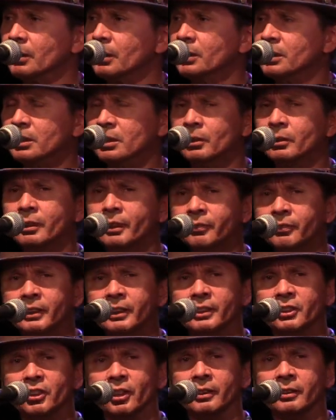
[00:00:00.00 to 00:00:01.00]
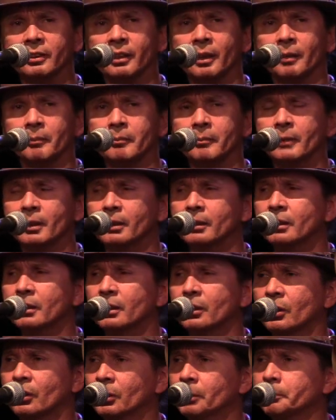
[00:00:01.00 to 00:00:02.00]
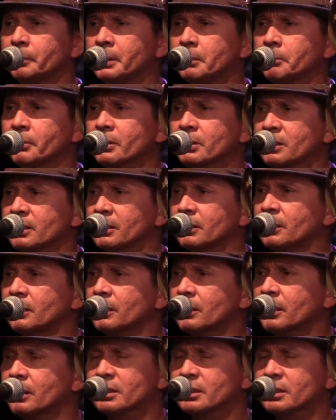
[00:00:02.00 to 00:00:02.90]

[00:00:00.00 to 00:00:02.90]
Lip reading: So lift each other up. Our old people said,